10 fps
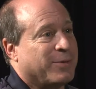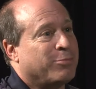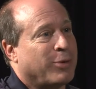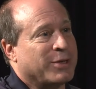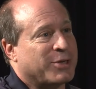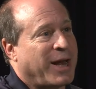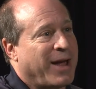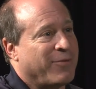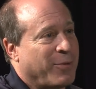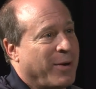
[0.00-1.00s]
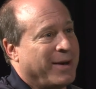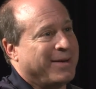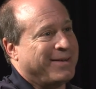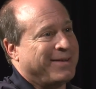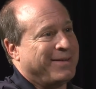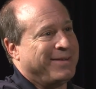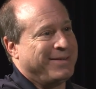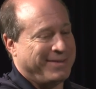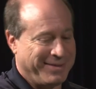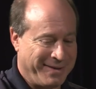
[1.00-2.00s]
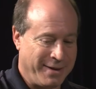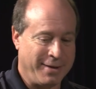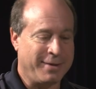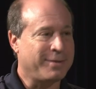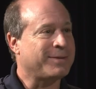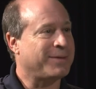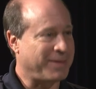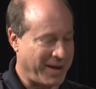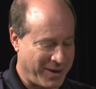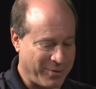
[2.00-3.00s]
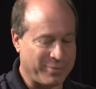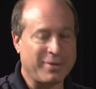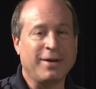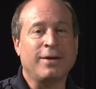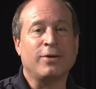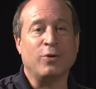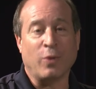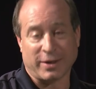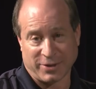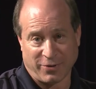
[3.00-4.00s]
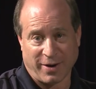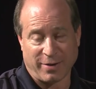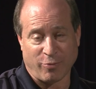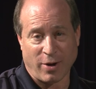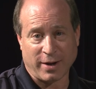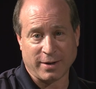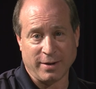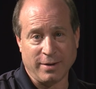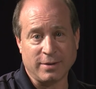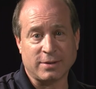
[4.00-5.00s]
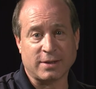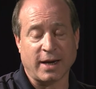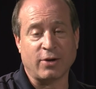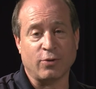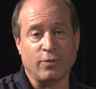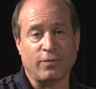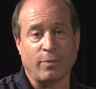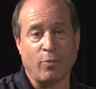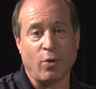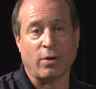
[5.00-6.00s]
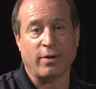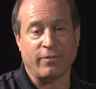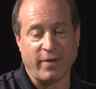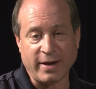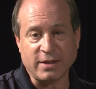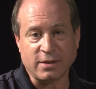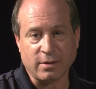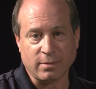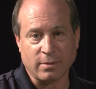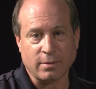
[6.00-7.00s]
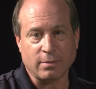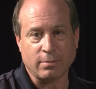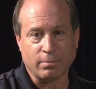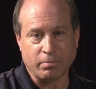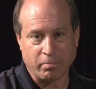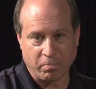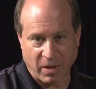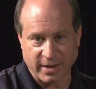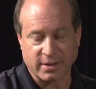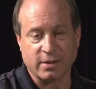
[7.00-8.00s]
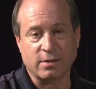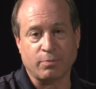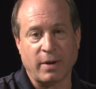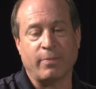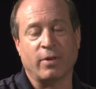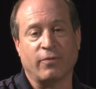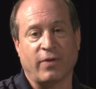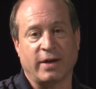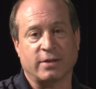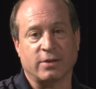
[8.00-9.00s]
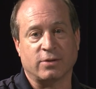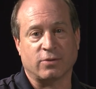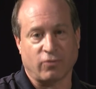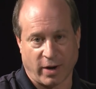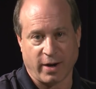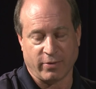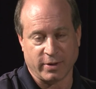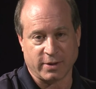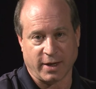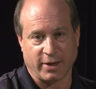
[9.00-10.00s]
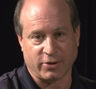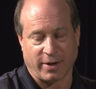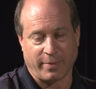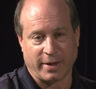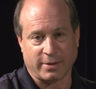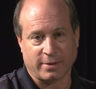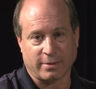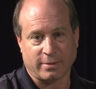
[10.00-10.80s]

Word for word: Thank Pleasure you, Mark. You Likewise. God bless. Thank you. You're watching Greater Brockton. Stay tuned for more events places, people, and faces right here in the city of champions.